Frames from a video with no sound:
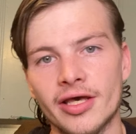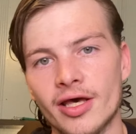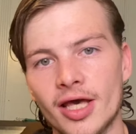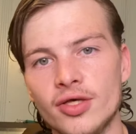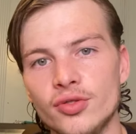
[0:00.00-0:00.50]

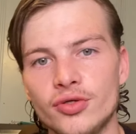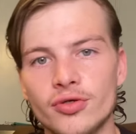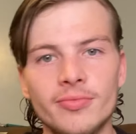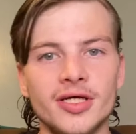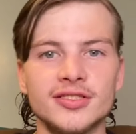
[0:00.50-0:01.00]
Hey YouTube,
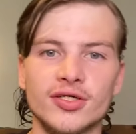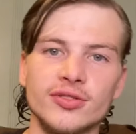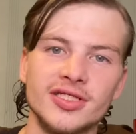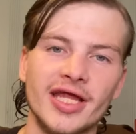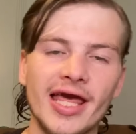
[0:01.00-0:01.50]
so
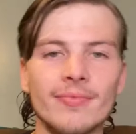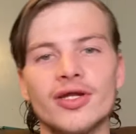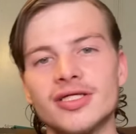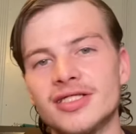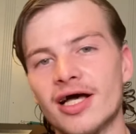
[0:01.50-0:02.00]
today I'm going
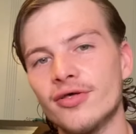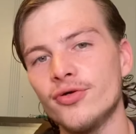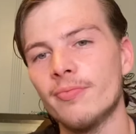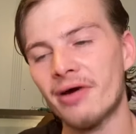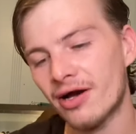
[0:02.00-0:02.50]
to tell you
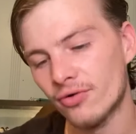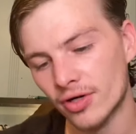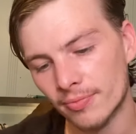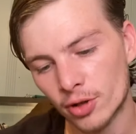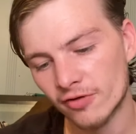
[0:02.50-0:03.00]
about a
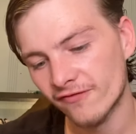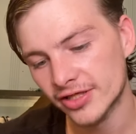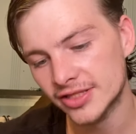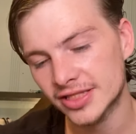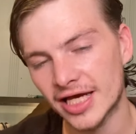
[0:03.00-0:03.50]
perfect
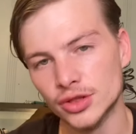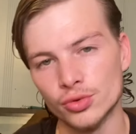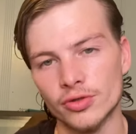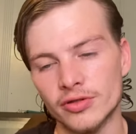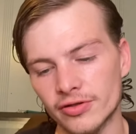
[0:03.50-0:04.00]

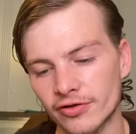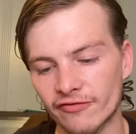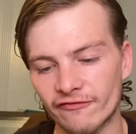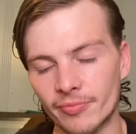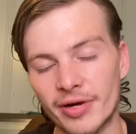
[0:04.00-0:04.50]
schedule
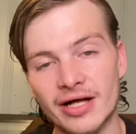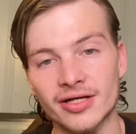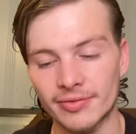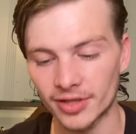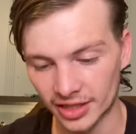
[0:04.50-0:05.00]
for
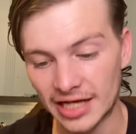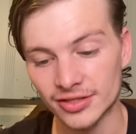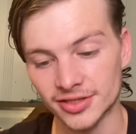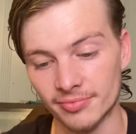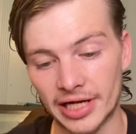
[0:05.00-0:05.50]

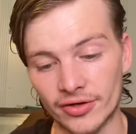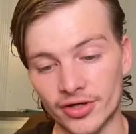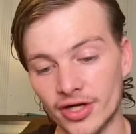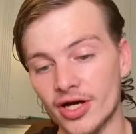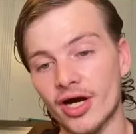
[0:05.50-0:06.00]
calcium powder.
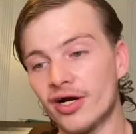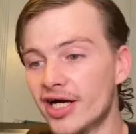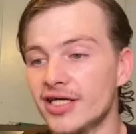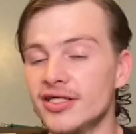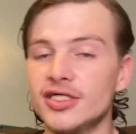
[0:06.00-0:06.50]

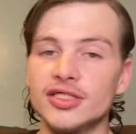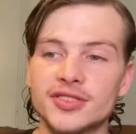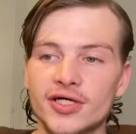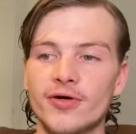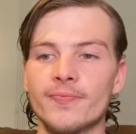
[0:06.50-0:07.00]
Alright,
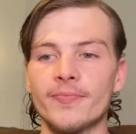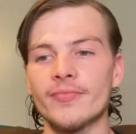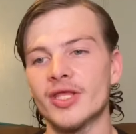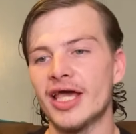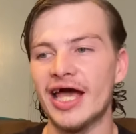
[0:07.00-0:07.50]
so
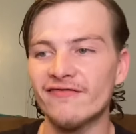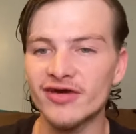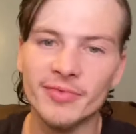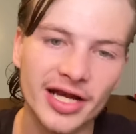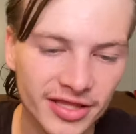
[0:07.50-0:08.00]

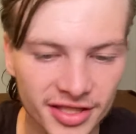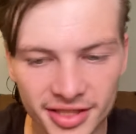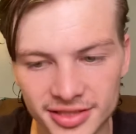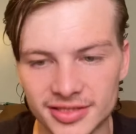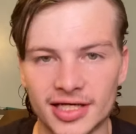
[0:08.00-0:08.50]
everybody
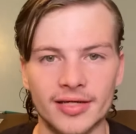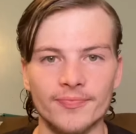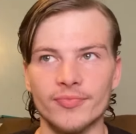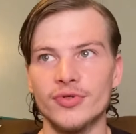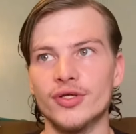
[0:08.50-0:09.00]
thinks that
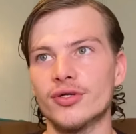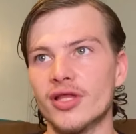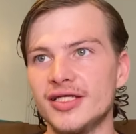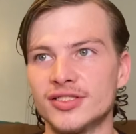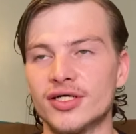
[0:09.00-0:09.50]
your
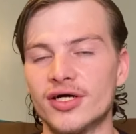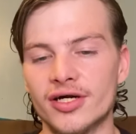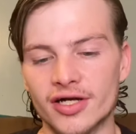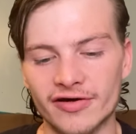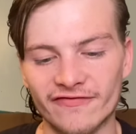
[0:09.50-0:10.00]
lights are
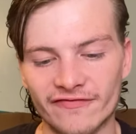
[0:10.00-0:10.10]
not